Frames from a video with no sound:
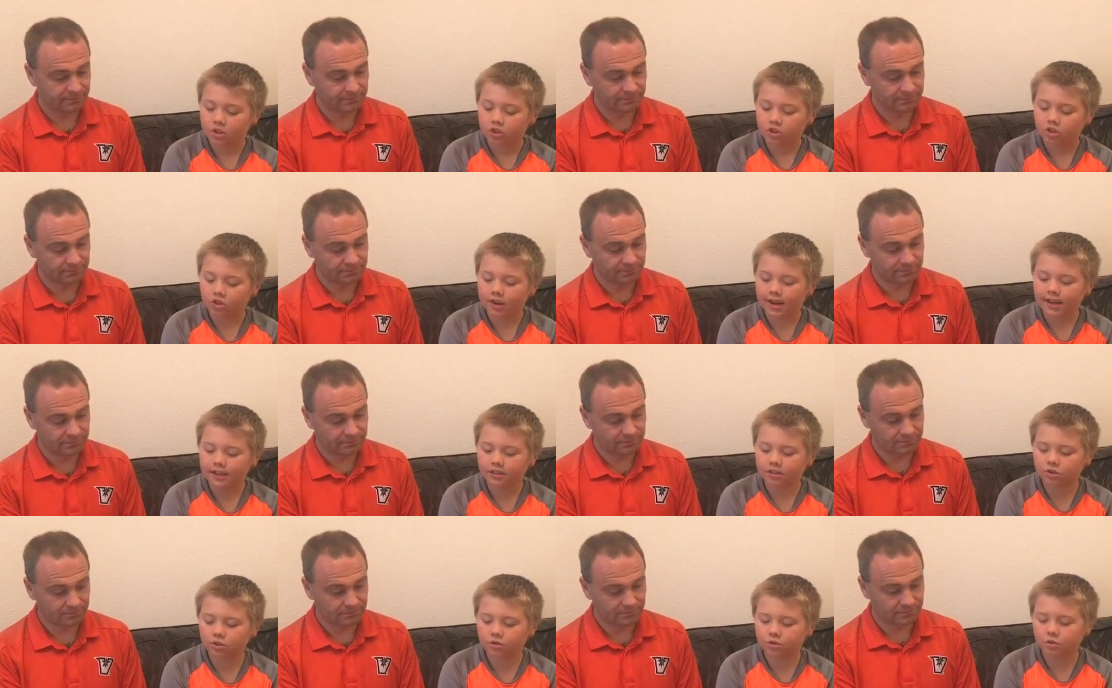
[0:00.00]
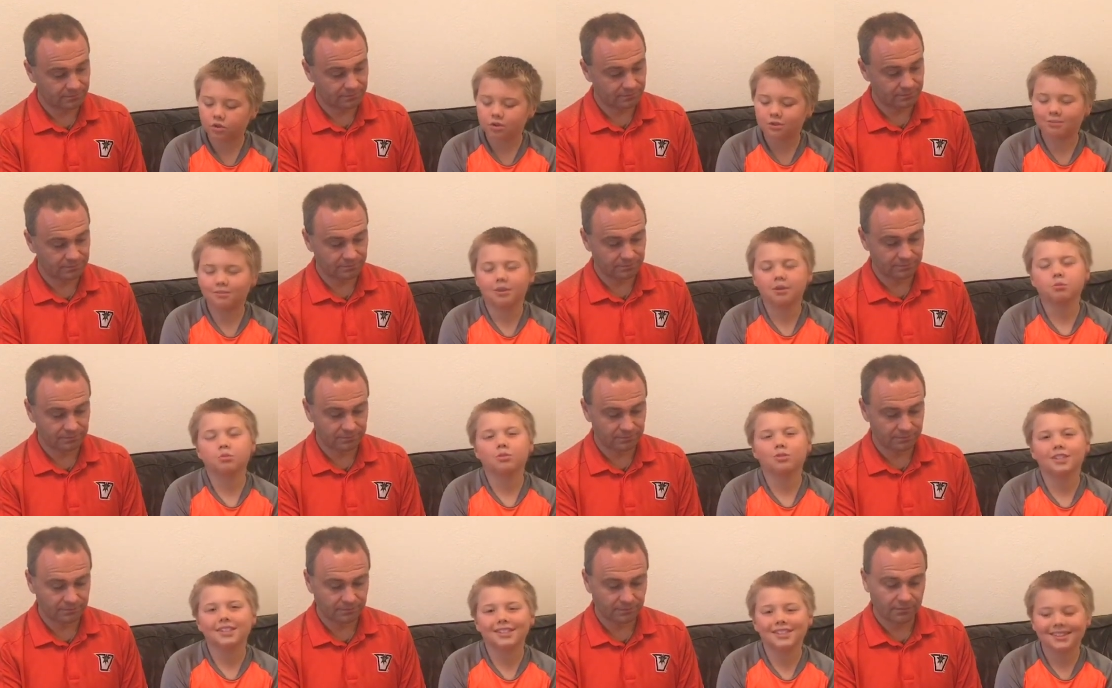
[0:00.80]
Speaker 1: She'll ask you for some
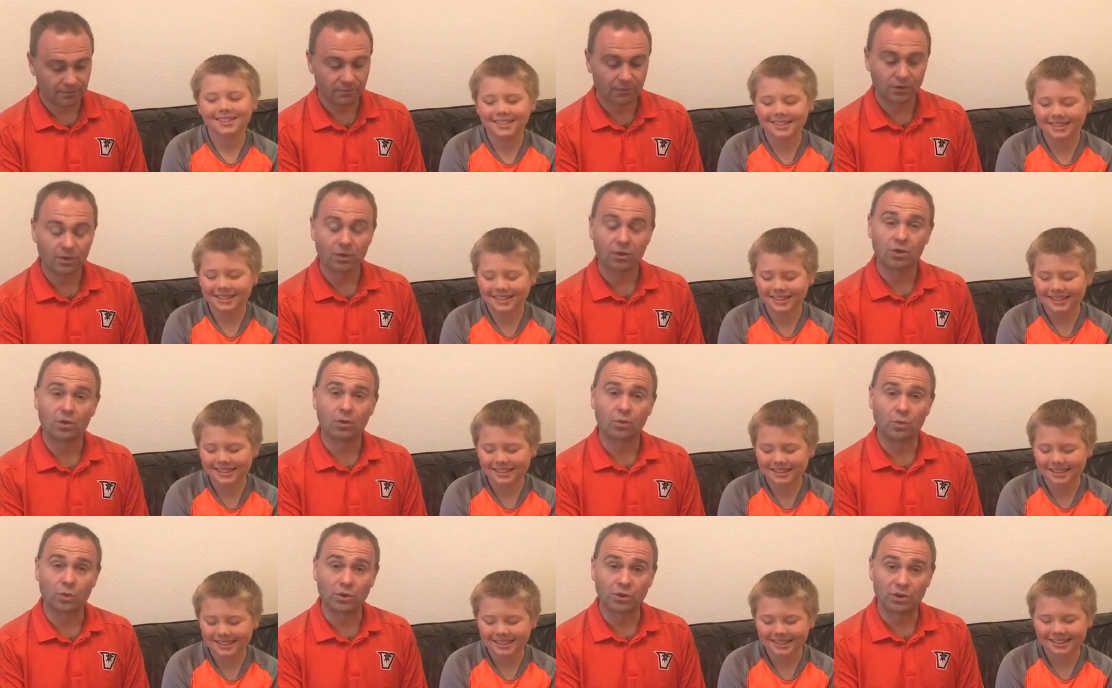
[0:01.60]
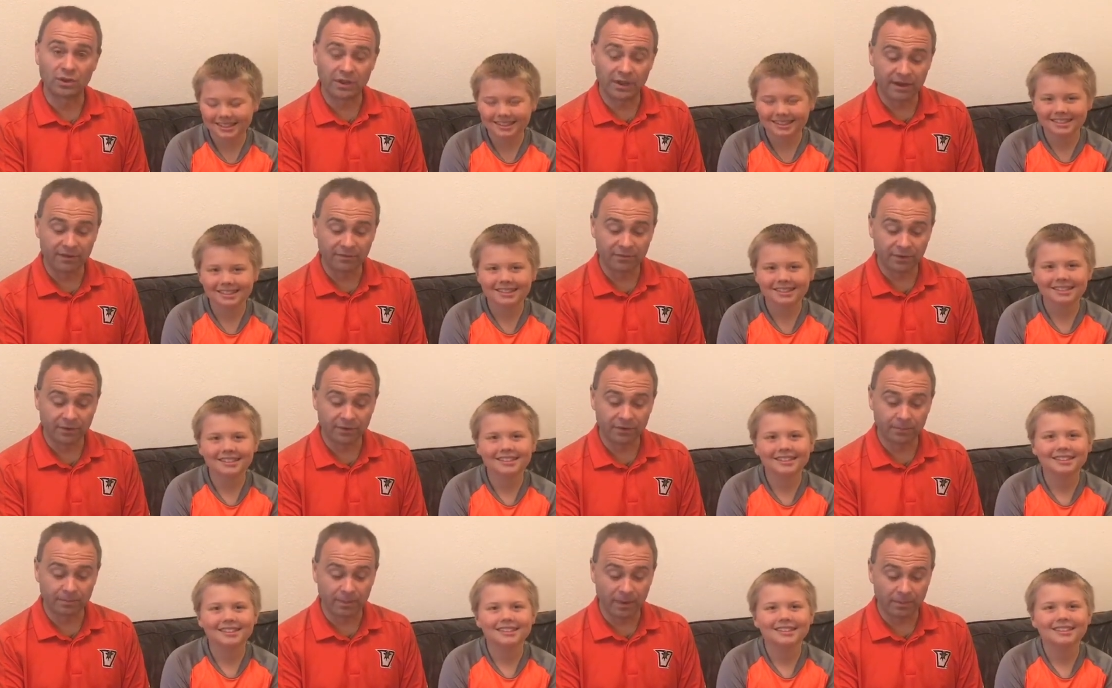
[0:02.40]
bubbles.
Speaker 2: When you give
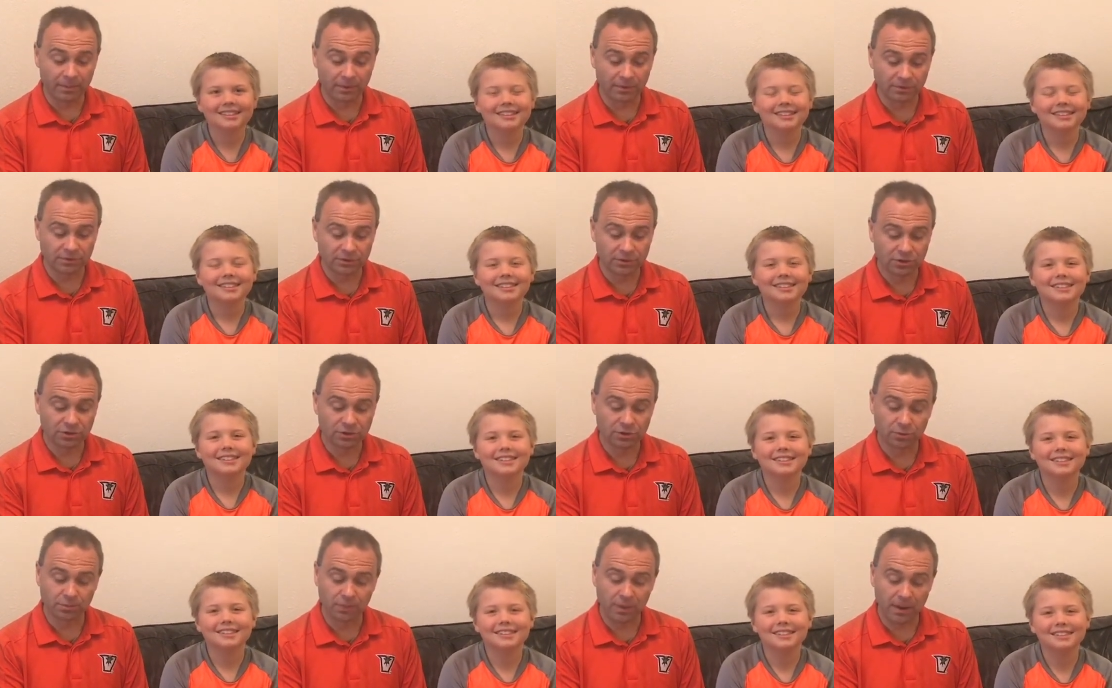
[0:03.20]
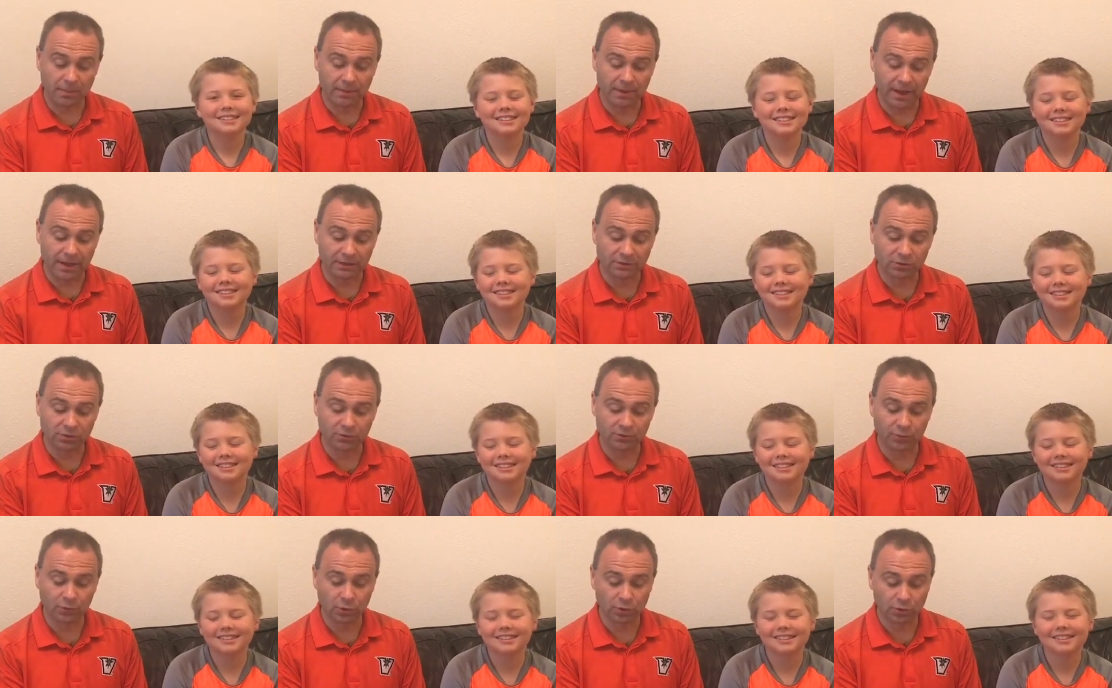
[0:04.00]
her the bubbles, she'll probably ask
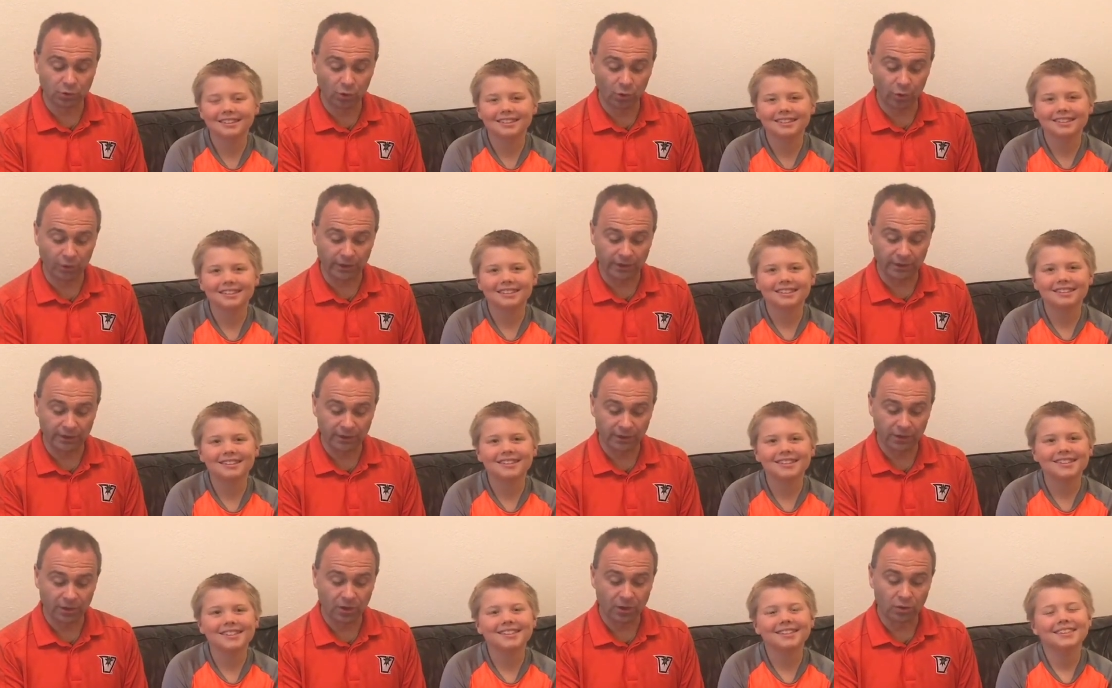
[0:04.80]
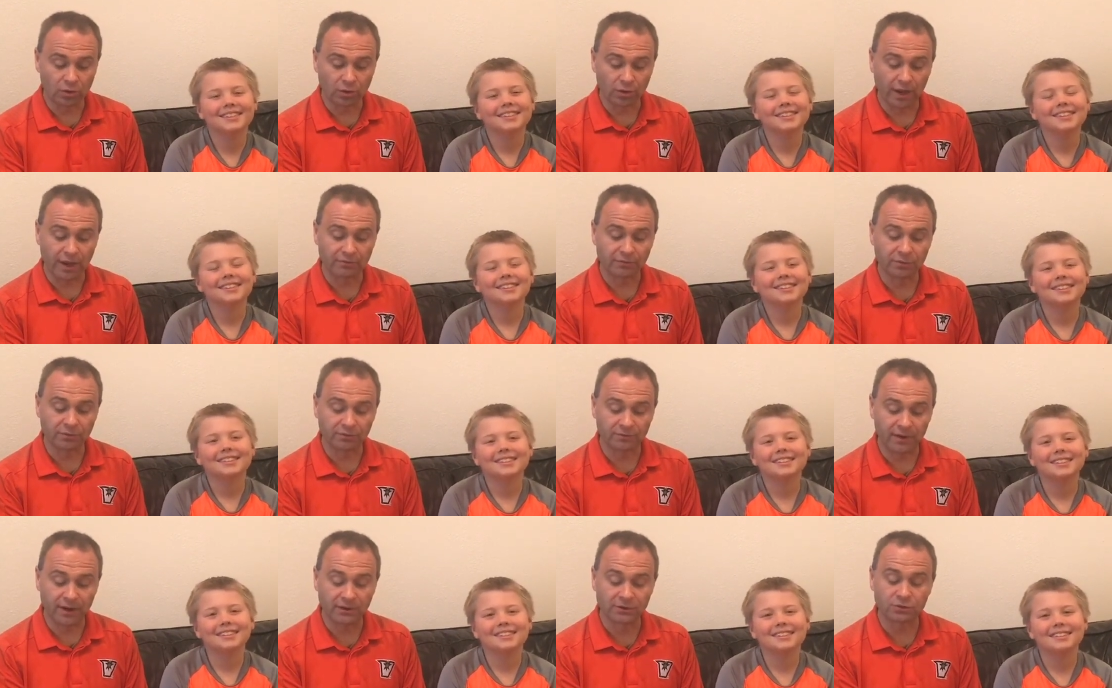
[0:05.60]
you for a toy. You'll have
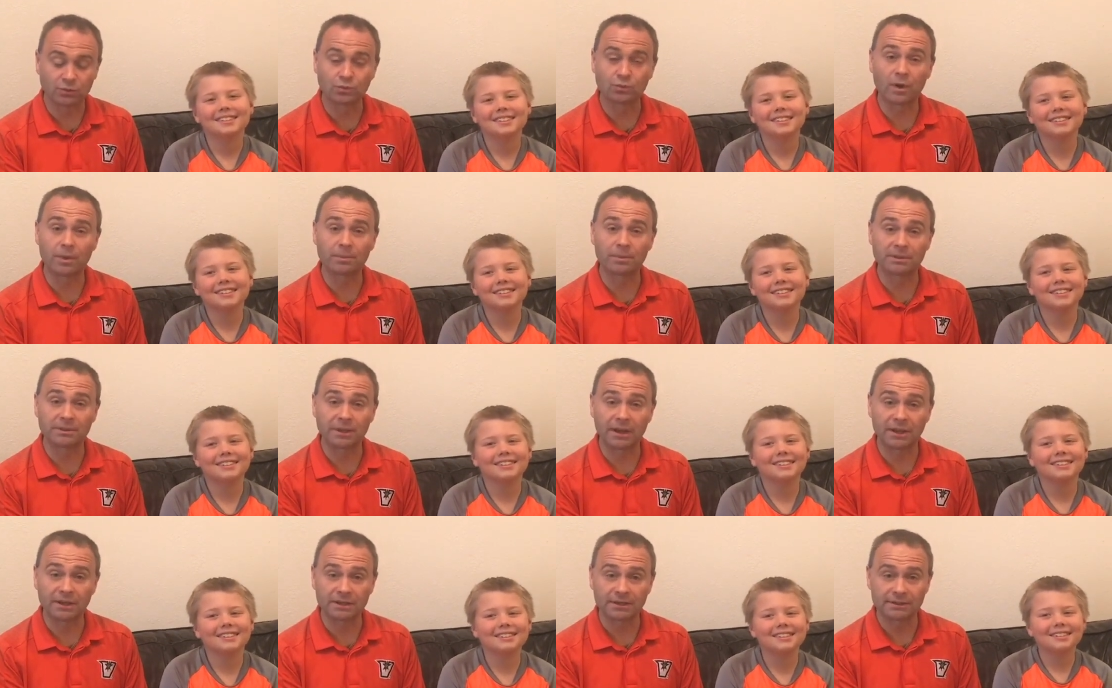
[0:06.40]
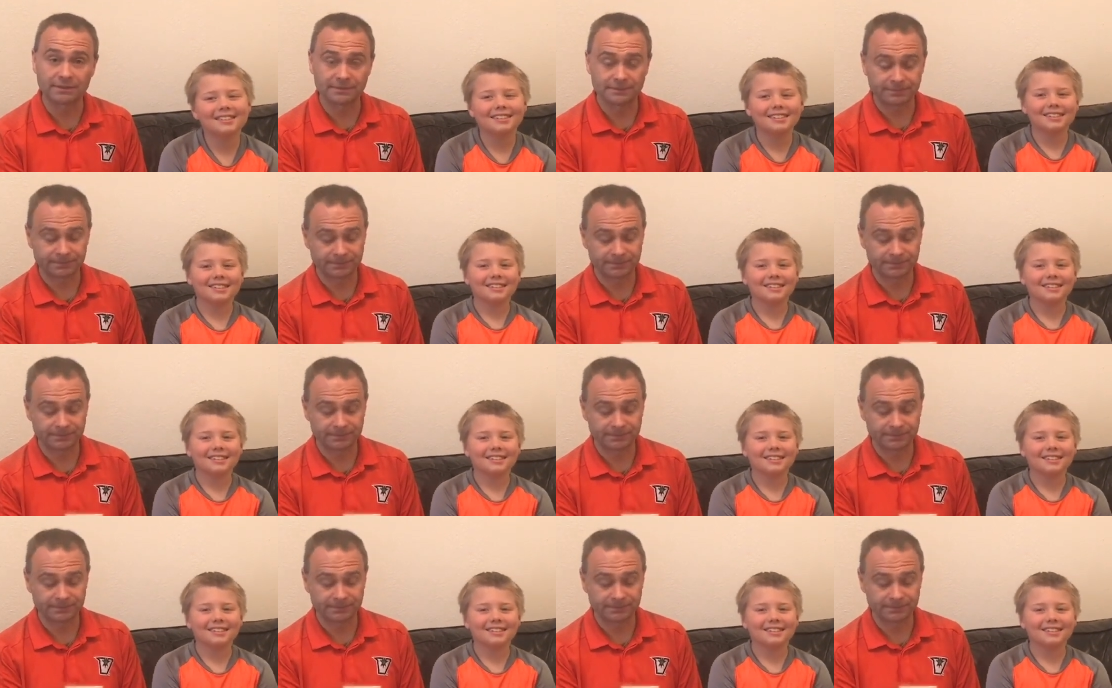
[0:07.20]
to find your rubber duck.